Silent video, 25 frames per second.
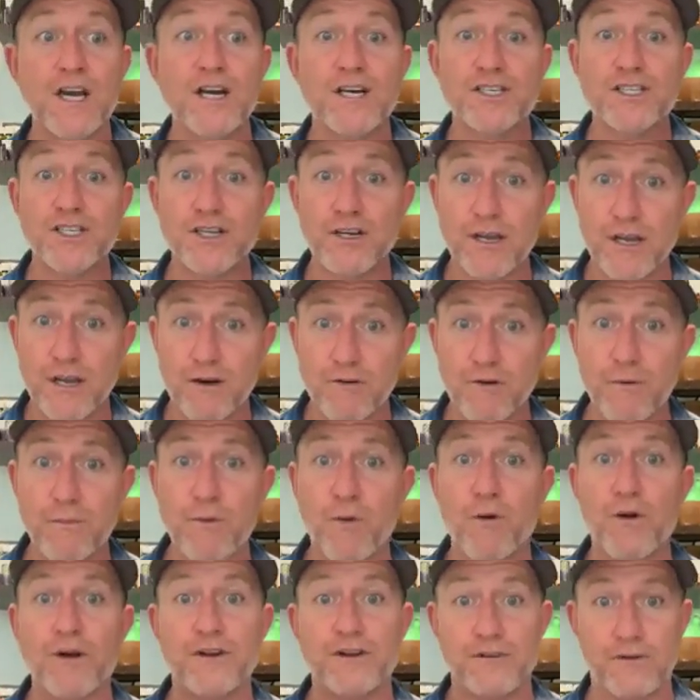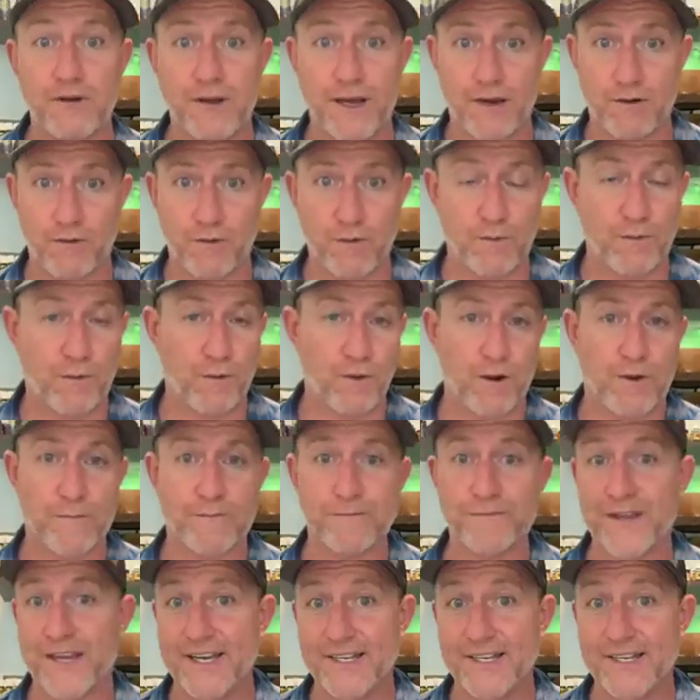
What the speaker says: she'll get a report, you'll get a report.